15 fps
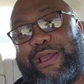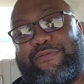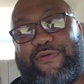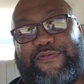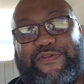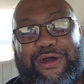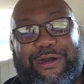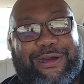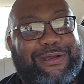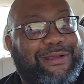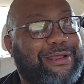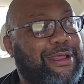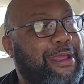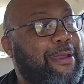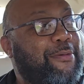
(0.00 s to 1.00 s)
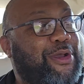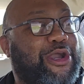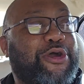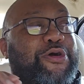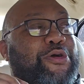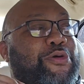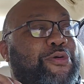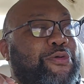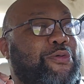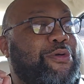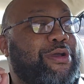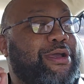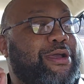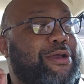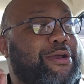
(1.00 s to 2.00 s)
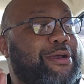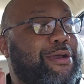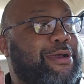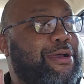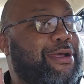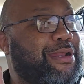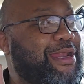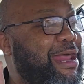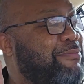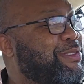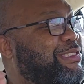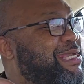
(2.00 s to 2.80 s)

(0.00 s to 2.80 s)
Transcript: give a fuck. Goo, let me